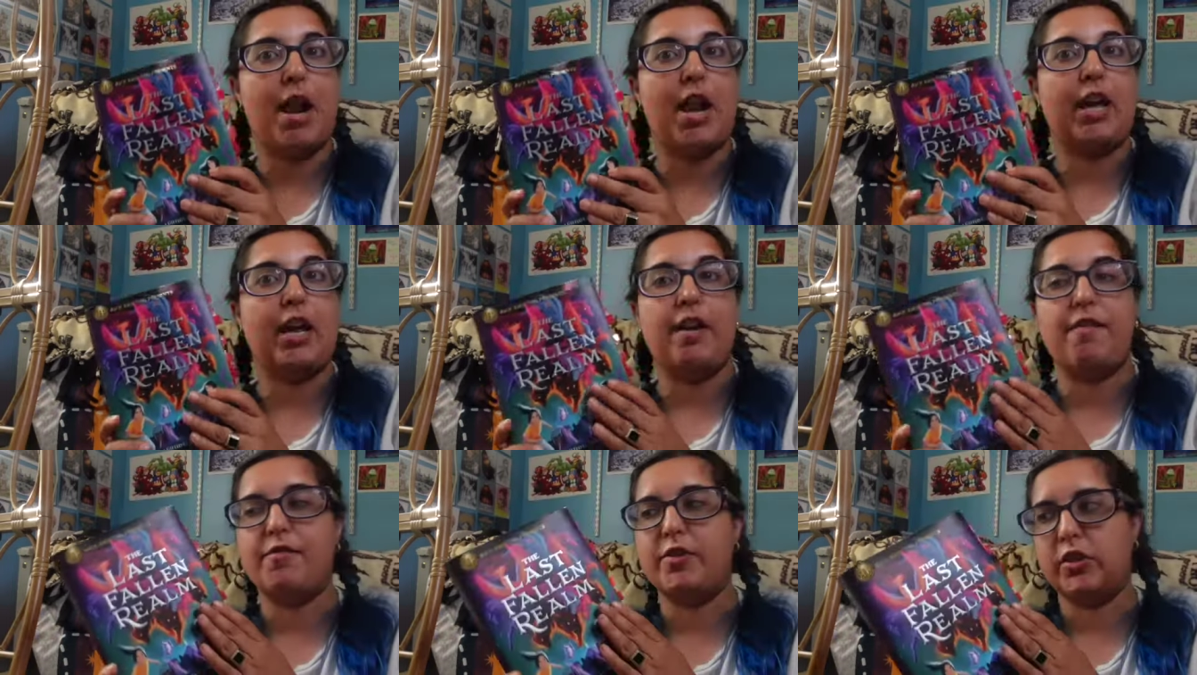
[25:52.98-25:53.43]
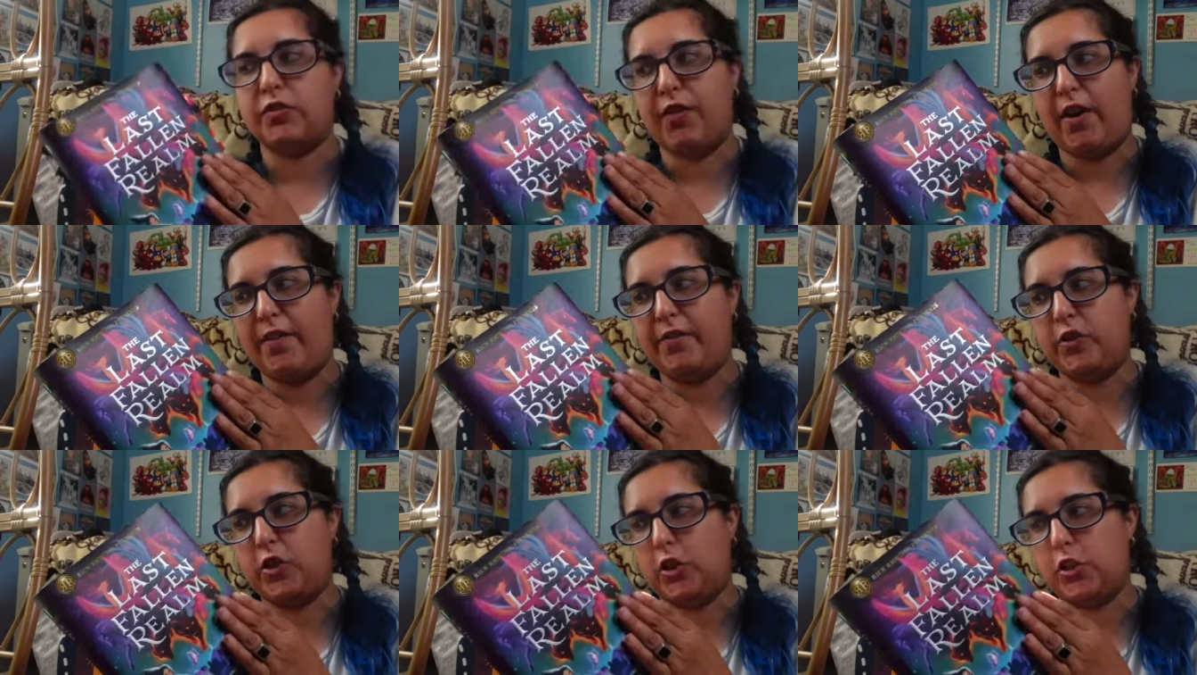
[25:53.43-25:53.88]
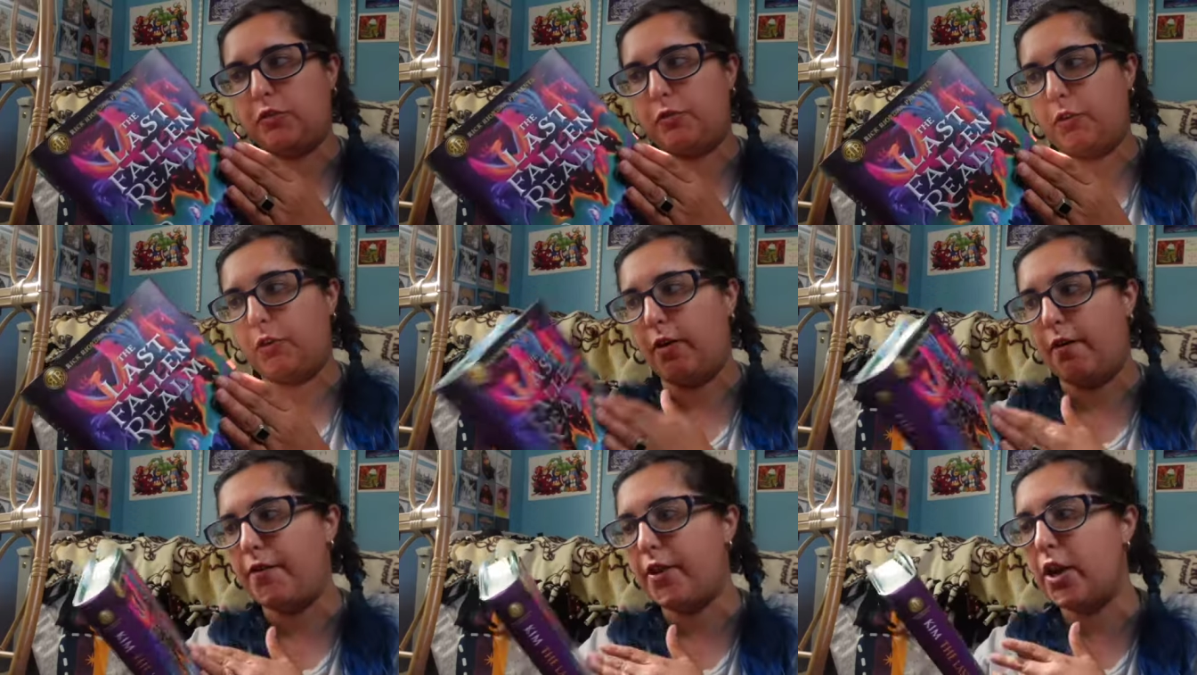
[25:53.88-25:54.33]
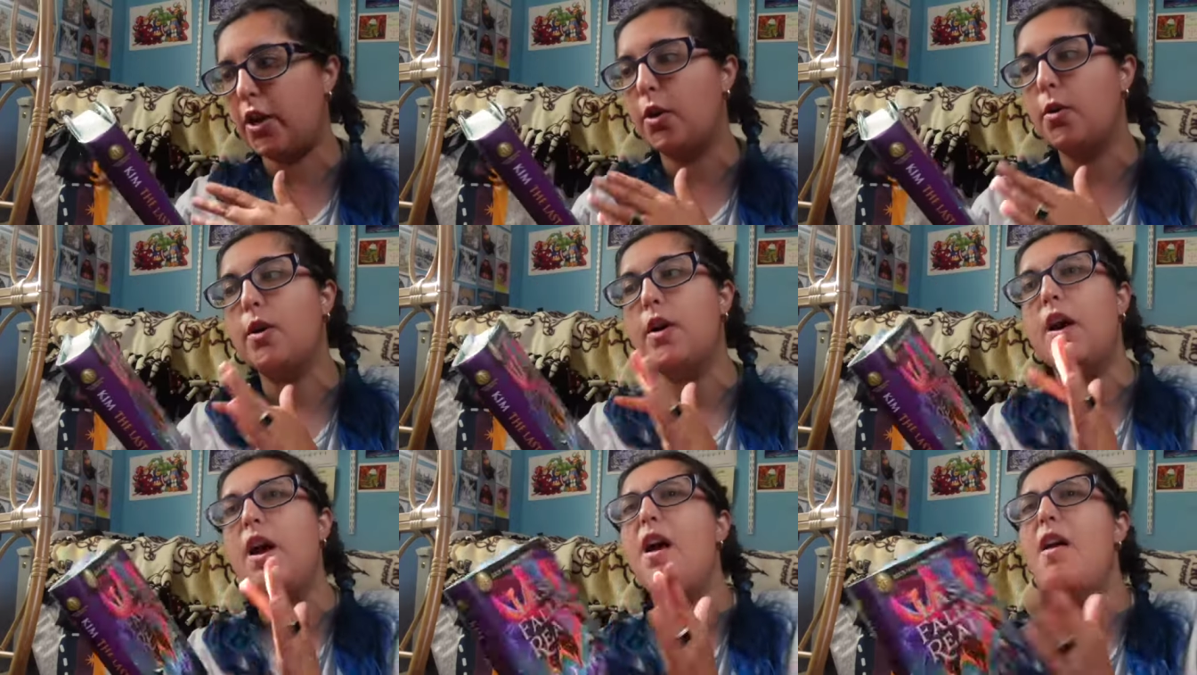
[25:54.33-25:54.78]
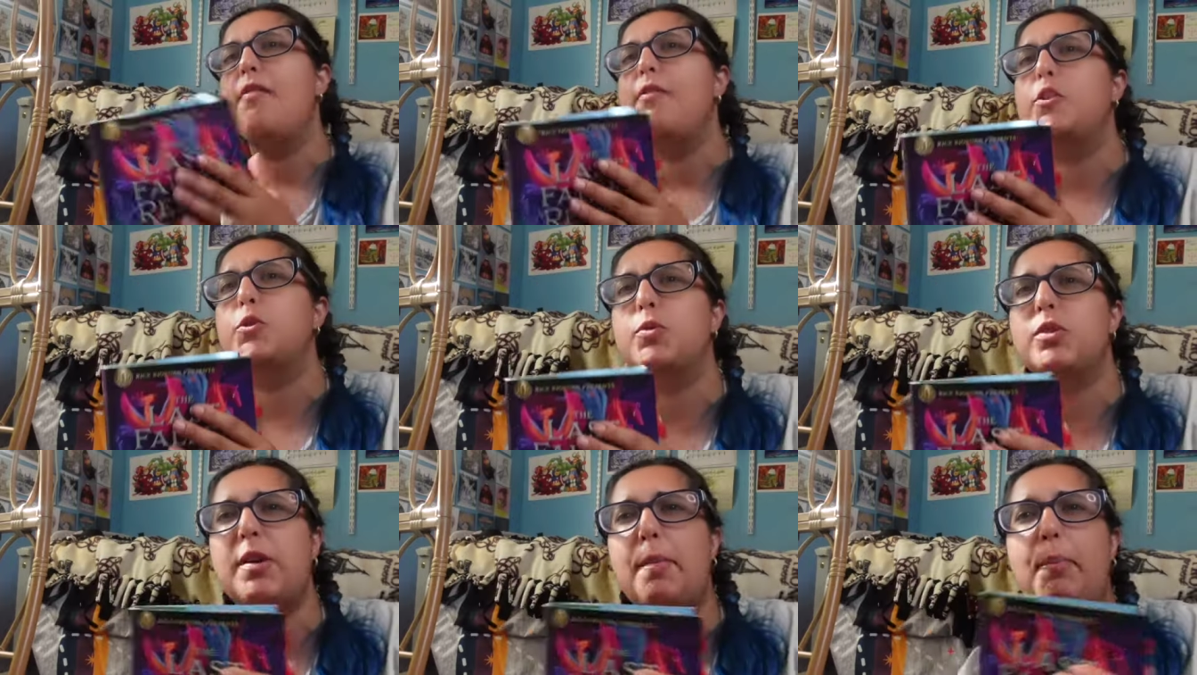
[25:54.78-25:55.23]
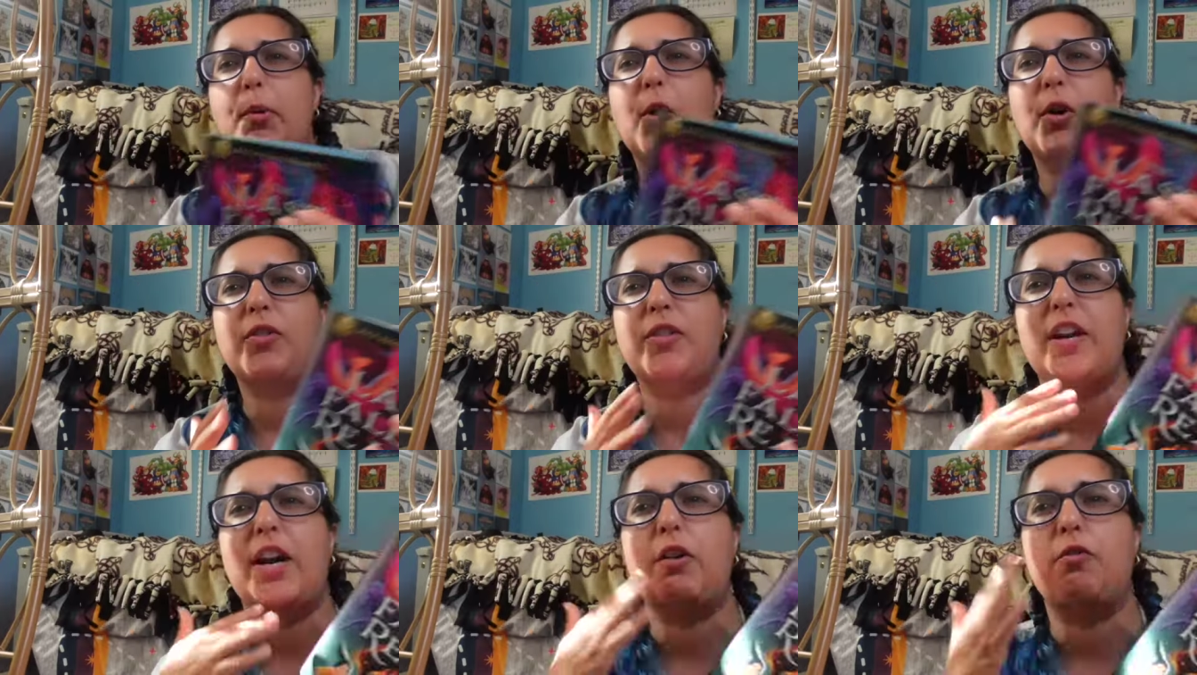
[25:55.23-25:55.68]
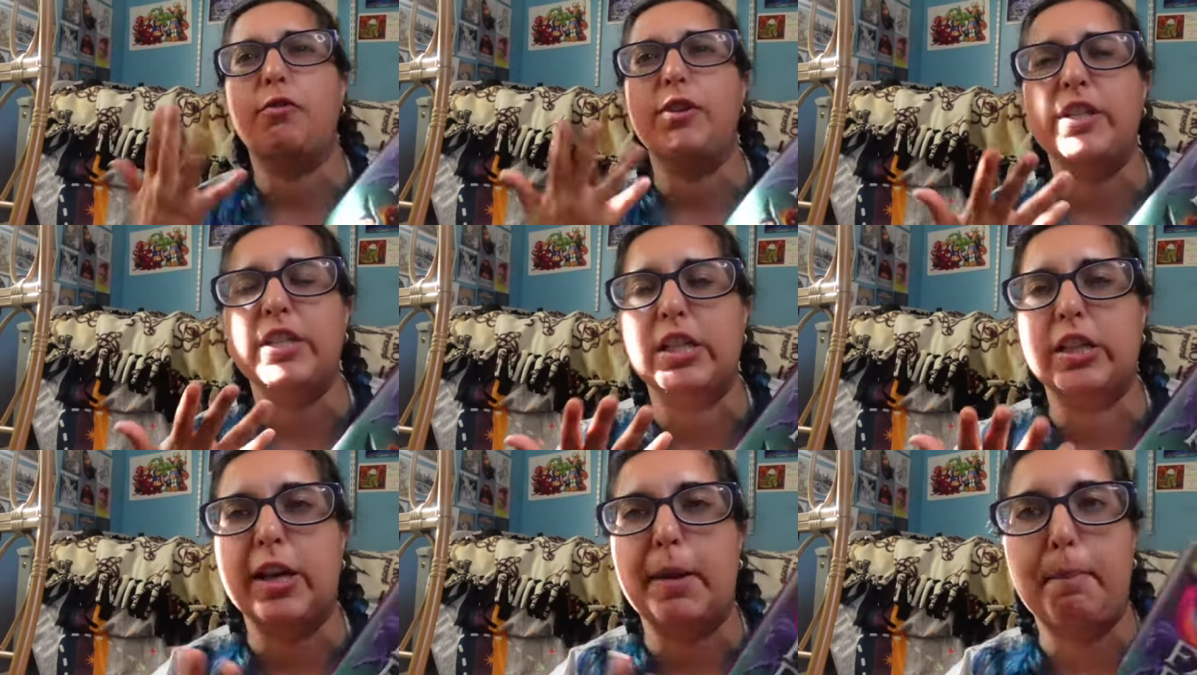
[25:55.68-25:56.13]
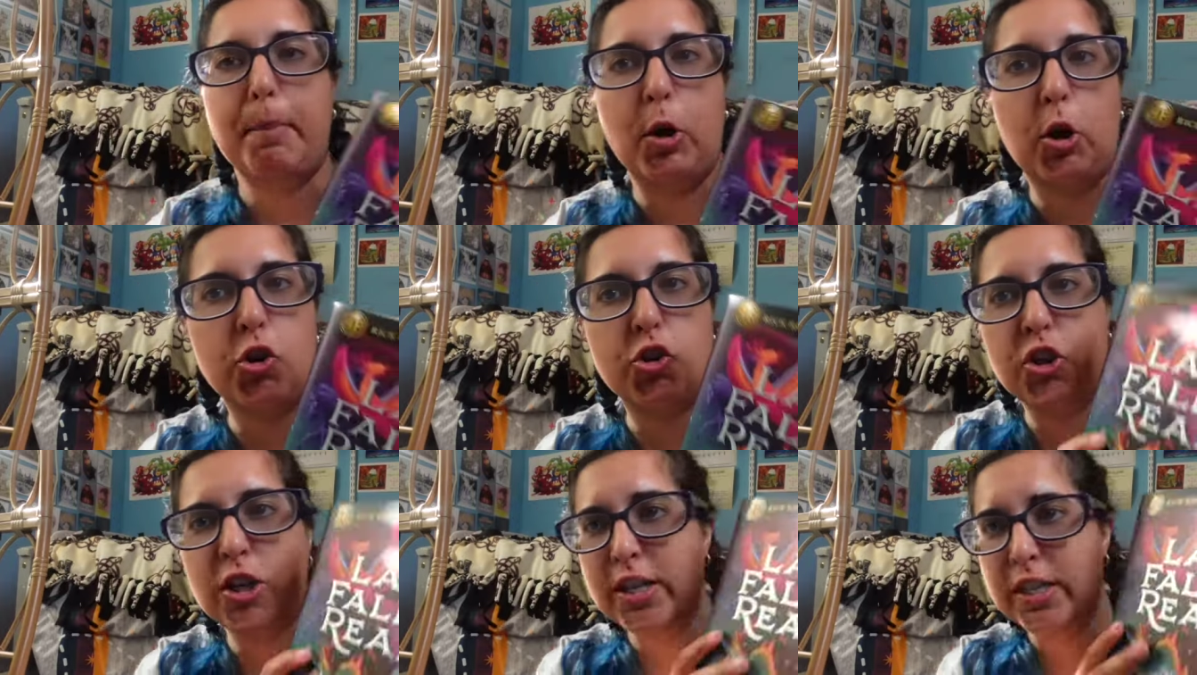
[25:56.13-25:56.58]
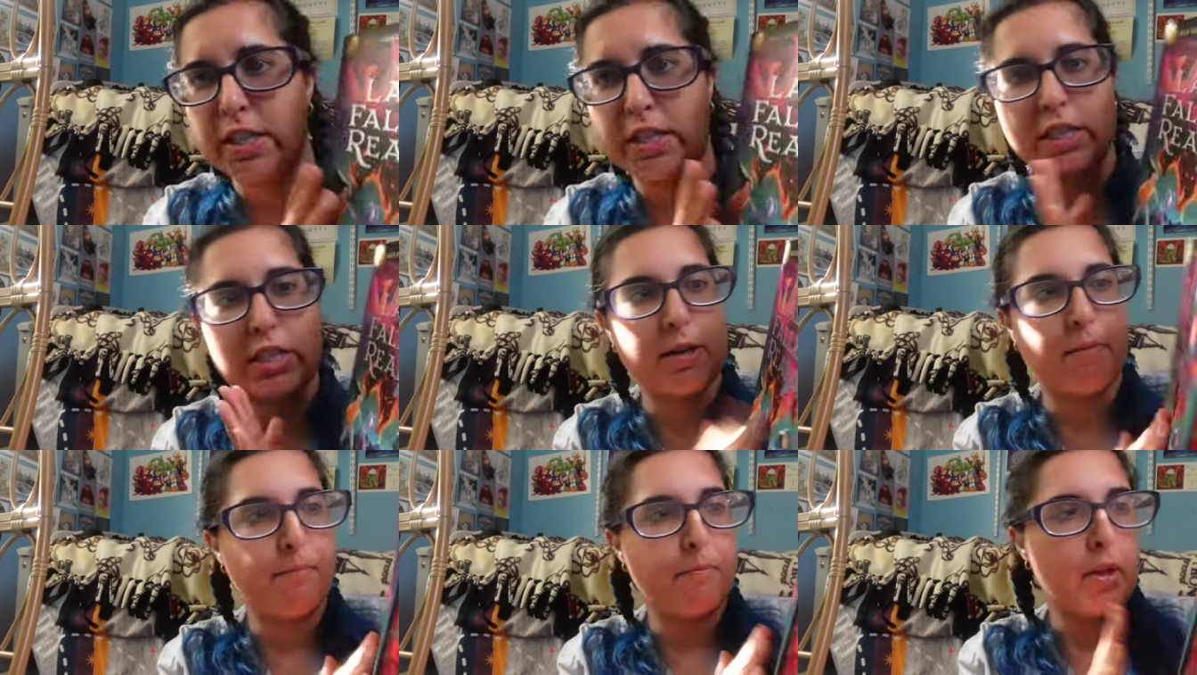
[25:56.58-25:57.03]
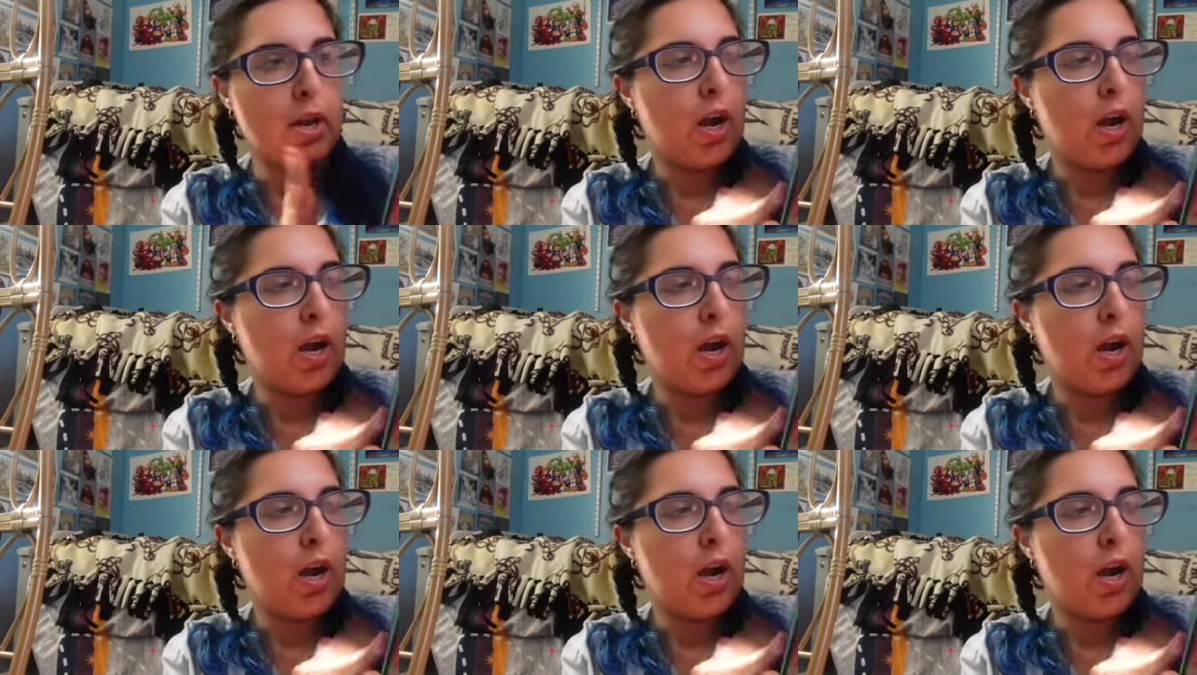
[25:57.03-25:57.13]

and I gave this five stars for review. This was a book that I recently purchased.